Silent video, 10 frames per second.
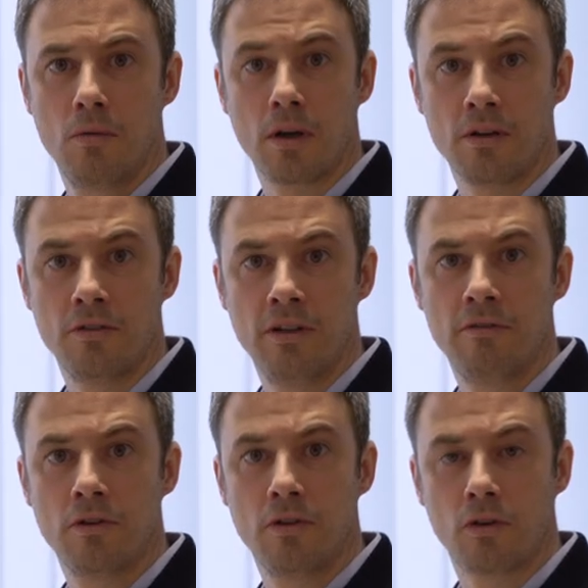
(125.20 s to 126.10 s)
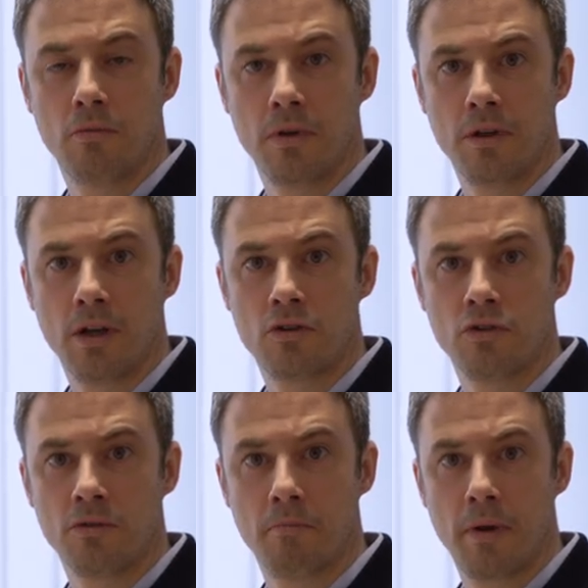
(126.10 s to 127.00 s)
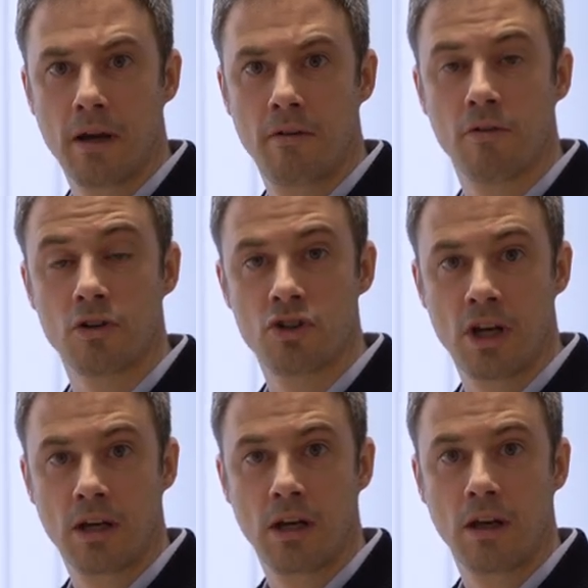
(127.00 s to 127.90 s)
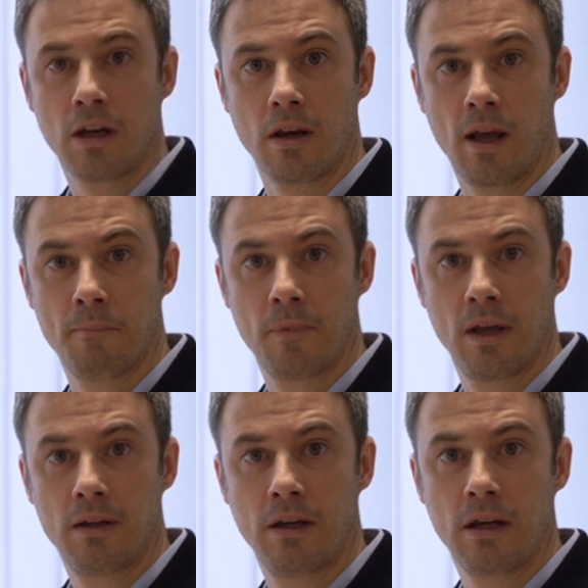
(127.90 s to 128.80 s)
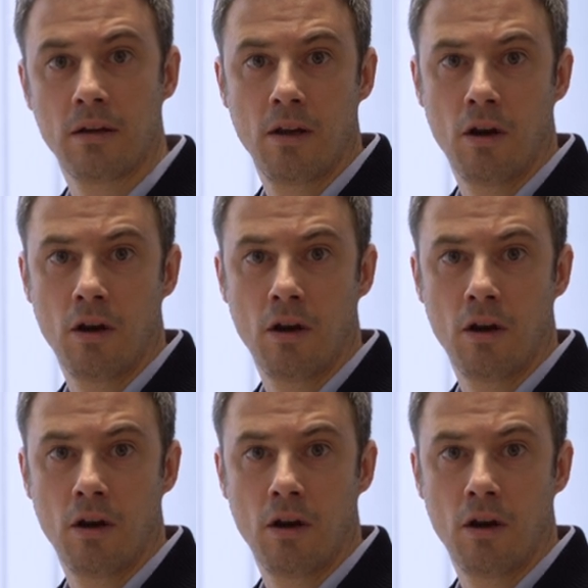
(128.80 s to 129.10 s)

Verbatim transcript: we receive the documentations back for checking and updating